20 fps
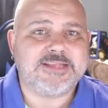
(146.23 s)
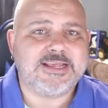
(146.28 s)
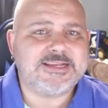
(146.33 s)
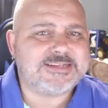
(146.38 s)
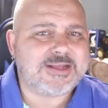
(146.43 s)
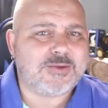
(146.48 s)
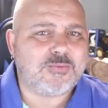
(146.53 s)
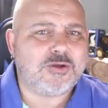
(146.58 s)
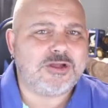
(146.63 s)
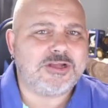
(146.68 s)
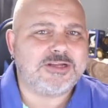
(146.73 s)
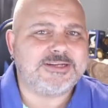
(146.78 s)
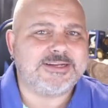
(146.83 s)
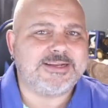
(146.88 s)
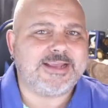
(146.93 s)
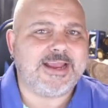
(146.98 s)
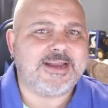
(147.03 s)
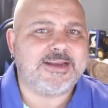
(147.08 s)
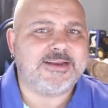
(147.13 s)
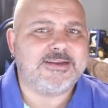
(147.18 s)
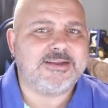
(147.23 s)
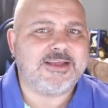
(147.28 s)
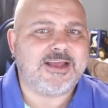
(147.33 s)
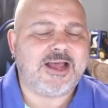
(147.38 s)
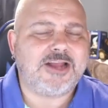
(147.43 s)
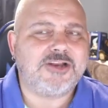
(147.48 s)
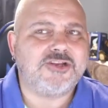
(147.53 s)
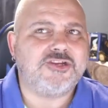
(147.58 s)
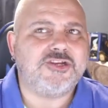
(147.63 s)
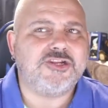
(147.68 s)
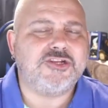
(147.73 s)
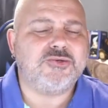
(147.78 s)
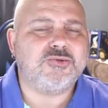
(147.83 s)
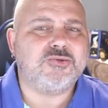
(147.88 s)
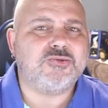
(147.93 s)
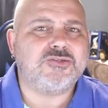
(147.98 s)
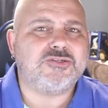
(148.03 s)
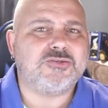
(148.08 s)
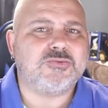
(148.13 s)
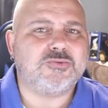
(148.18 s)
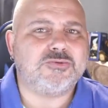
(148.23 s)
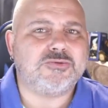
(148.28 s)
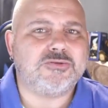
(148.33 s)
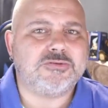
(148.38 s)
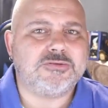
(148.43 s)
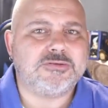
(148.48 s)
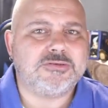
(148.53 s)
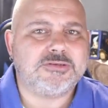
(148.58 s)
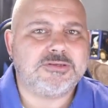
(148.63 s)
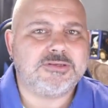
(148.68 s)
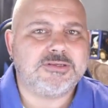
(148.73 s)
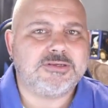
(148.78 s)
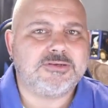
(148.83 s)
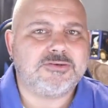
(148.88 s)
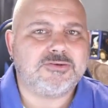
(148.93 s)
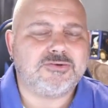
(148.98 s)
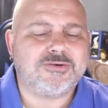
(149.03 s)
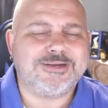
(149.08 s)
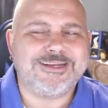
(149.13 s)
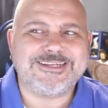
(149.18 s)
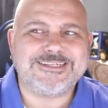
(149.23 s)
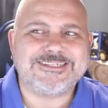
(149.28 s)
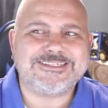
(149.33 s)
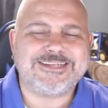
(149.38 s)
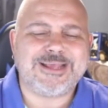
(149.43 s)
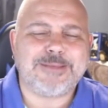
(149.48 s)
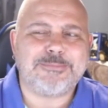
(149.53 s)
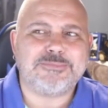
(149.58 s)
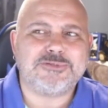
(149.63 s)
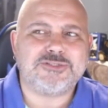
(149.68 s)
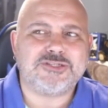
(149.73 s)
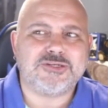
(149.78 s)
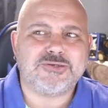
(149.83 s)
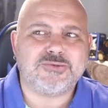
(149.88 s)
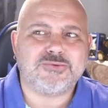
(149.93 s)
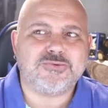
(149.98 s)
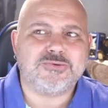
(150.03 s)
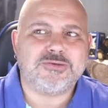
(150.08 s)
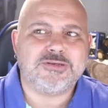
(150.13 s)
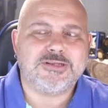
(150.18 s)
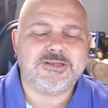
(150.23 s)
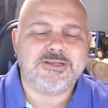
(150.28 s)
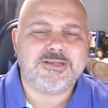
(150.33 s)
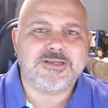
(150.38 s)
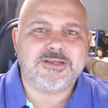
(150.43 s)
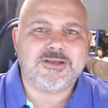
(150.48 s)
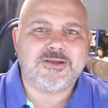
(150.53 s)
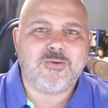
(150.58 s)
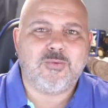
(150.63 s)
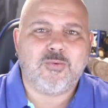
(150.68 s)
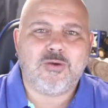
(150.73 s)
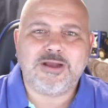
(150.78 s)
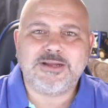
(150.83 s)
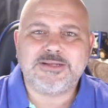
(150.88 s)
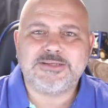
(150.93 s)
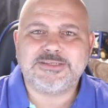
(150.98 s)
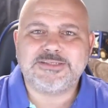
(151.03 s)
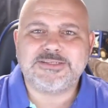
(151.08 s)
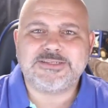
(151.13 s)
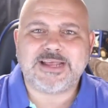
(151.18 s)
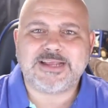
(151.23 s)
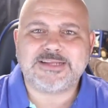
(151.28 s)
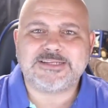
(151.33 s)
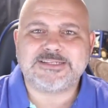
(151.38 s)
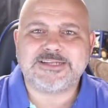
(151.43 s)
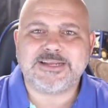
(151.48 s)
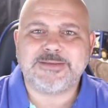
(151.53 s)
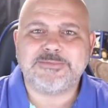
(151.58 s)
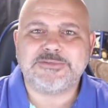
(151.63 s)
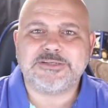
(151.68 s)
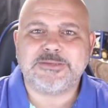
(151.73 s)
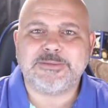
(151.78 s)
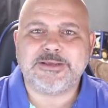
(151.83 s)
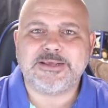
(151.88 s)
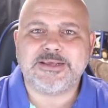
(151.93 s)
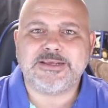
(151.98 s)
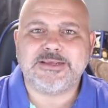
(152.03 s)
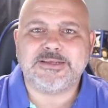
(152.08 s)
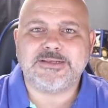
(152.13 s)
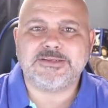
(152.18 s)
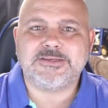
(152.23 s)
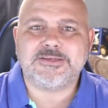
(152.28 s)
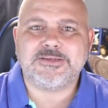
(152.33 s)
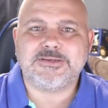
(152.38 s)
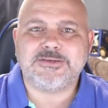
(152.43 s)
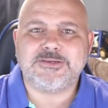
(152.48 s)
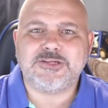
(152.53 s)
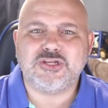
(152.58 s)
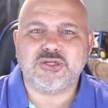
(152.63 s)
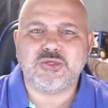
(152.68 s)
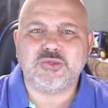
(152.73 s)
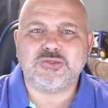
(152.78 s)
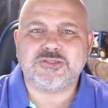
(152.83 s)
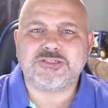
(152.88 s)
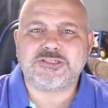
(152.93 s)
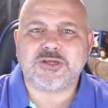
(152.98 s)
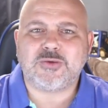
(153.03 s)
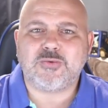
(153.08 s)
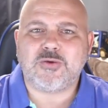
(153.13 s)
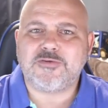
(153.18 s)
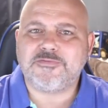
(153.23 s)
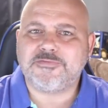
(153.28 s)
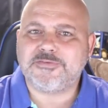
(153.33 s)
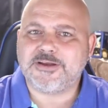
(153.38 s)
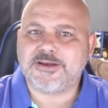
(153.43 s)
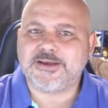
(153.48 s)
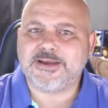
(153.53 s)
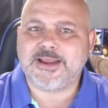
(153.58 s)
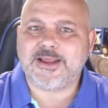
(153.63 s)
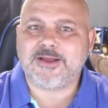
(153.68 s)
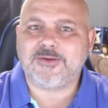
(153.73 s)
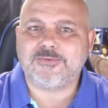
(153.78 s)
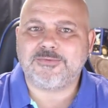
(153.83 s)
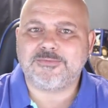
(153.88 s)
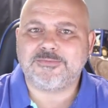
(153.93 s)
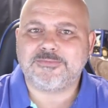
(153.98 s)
There's that word again. Unusual or exceptional. Why does that seem to be used so often now?